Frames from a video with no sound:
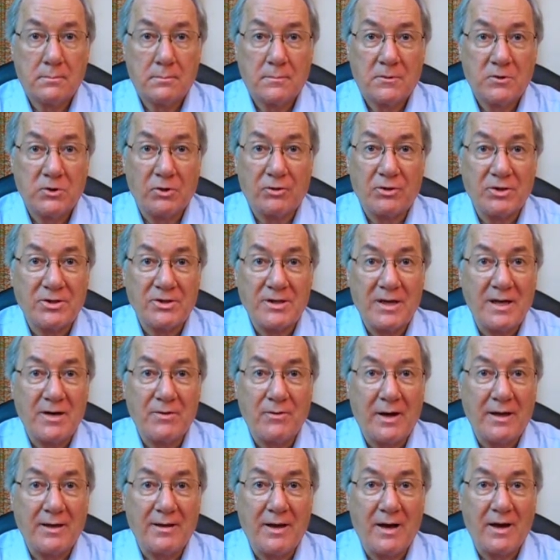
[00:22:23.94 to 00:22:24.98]
So they're saying
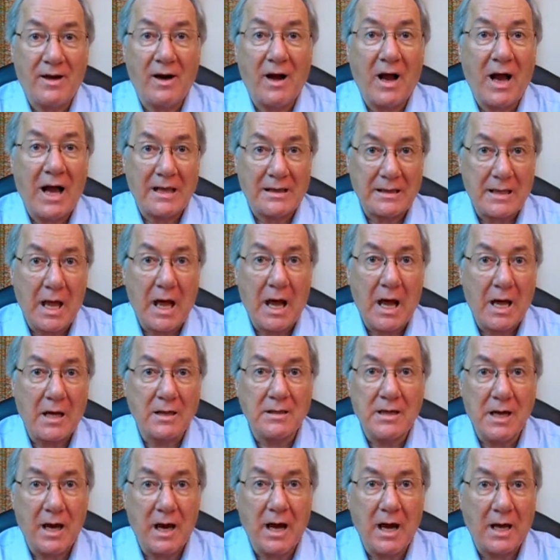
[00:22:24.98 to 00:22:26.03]
right there, Allah,
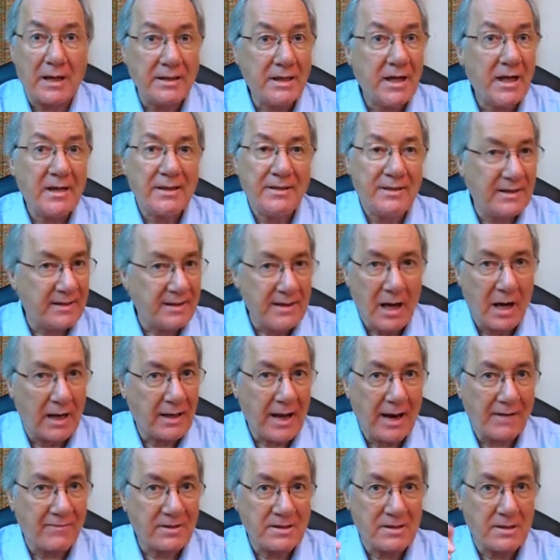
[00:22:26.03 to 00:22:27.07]
God, did not
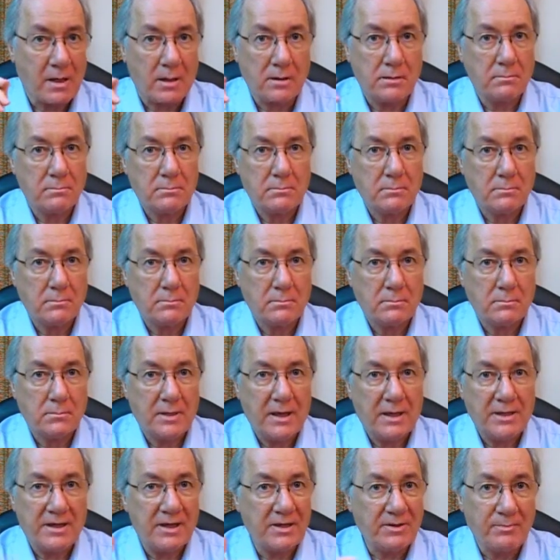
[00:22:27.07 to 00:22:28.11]
have a son.
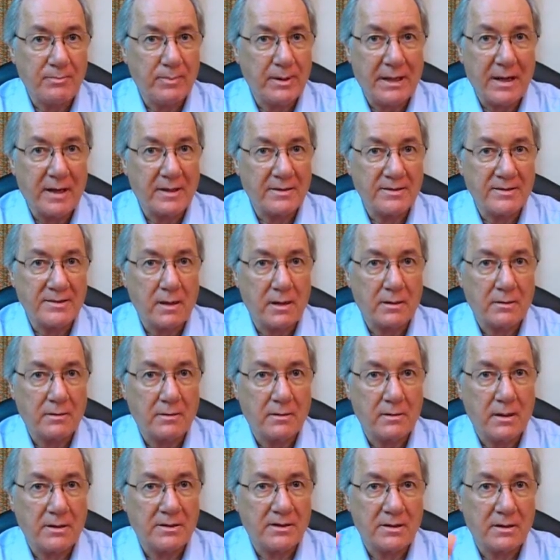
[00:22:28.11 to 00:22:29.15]
He didn't beget a son.
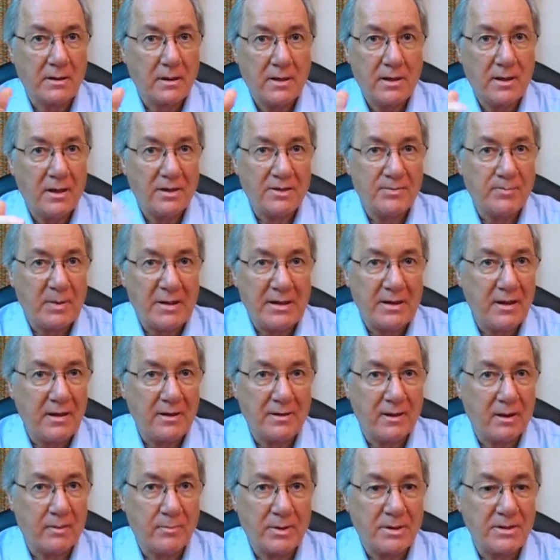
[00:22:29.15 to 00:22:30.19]
It's, it's beneath
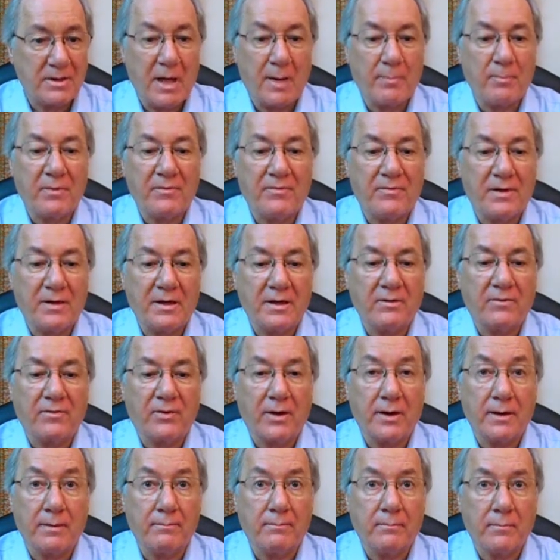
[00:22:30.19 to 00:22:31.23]
him. It's not befitting for
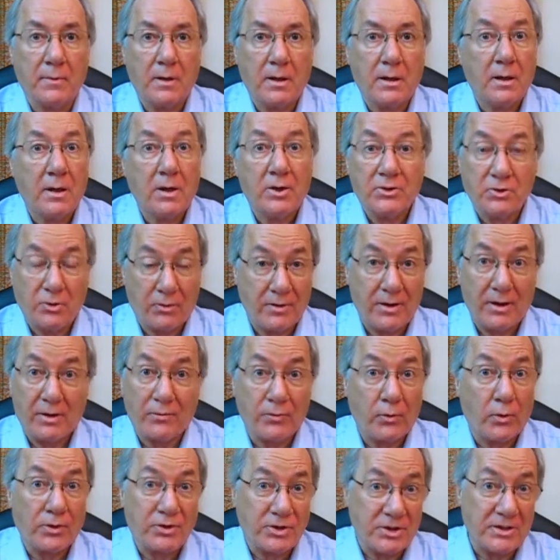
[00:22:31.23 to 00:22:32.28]
him. So
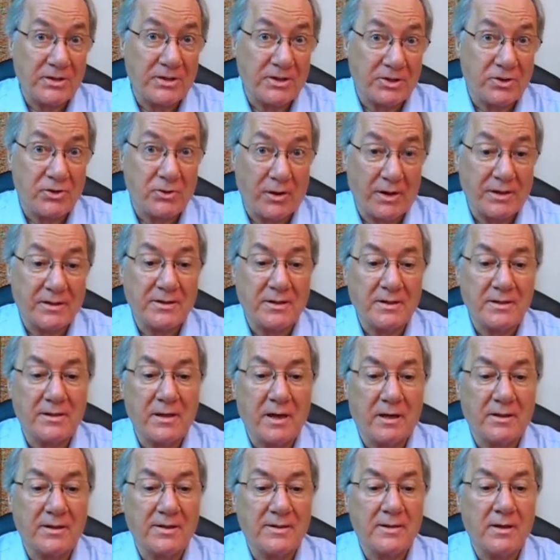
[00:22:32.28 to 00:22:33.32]
therefore, Jesus Christ is
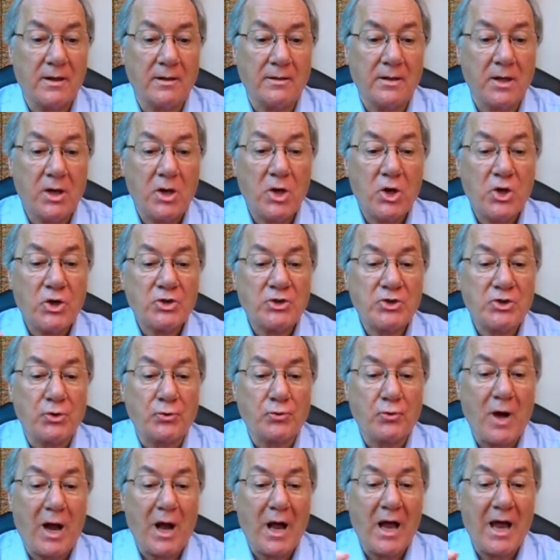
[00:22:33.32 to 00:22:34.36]
not his son.
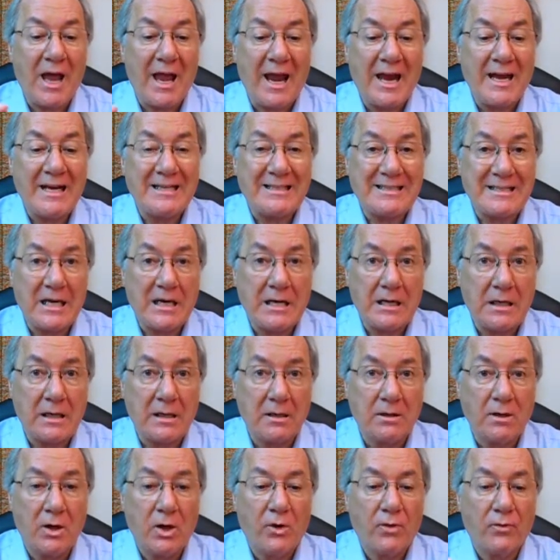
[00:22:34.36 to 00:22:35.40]
Surah
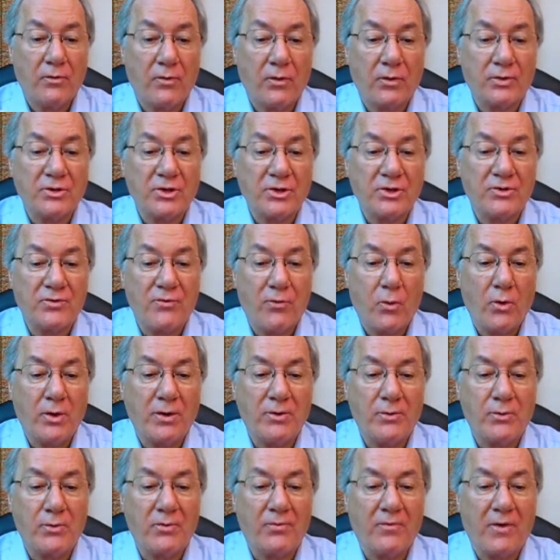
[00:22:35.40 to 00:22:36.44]
18, verses 4
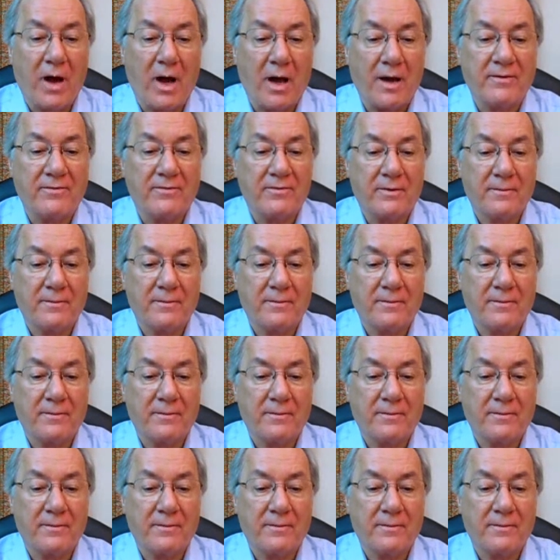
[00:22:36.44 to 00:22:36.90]
through 5.